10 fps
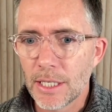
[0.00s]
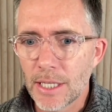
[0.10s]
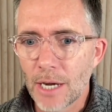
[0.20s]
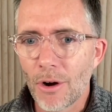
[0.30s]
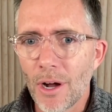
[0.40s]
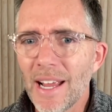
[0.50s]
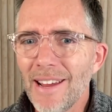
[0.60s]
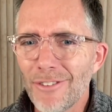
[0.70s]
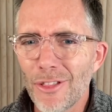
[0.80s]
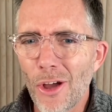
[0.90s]
Is that right?
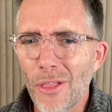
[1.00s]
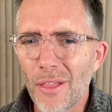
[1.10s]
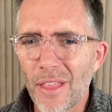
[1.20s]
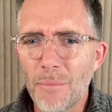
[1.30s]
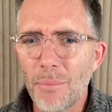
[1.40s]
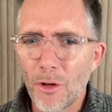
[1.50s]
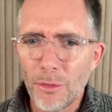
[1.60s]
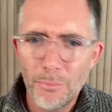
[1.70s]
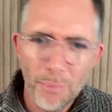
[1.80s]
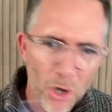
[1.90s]
Even though they
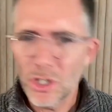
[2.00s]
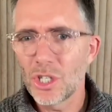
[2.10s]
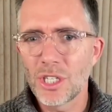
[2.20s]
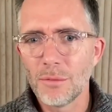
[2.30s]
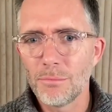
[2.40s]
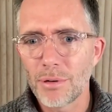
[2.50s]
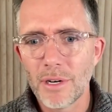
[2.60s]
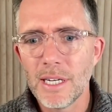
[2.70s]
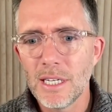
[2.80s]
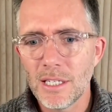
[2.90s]
both purchased it
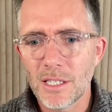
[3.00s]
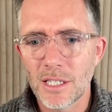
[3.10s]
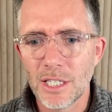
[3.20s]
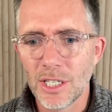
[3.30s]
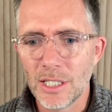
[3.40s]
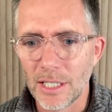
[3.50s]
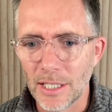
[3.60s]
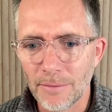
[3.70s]
pre-CGT.